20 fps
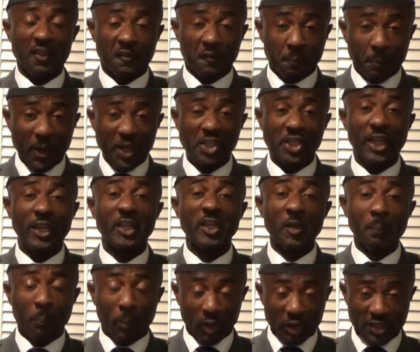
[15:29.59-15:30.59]

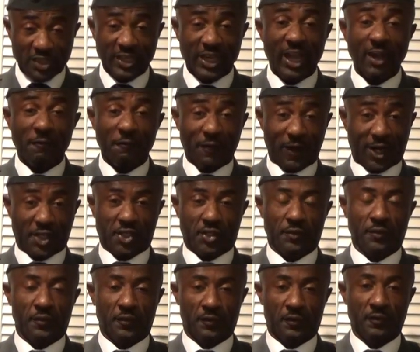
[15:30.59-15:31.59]
especially the political
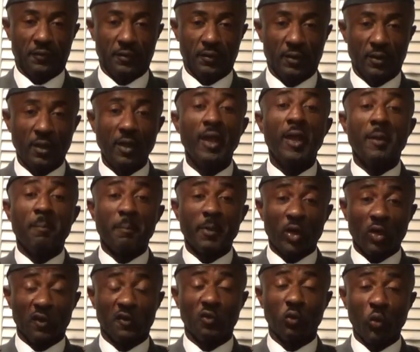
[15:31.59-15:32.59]
factions,
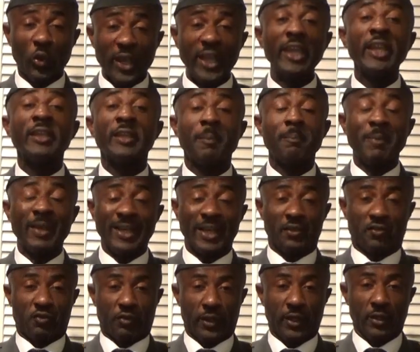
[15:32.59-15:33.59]
because we in the
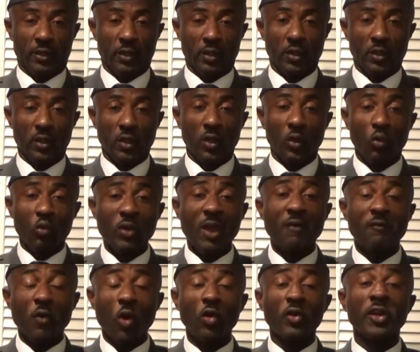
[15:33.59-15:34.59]
military
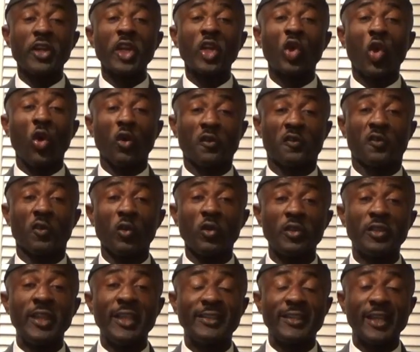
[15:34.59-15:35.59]
we have already
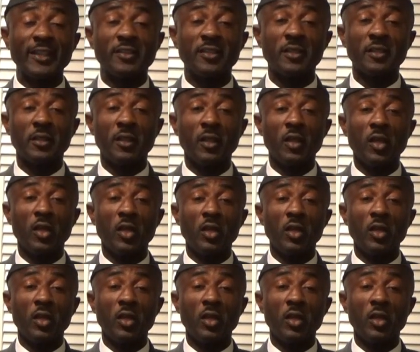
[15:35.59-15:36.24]
consolidated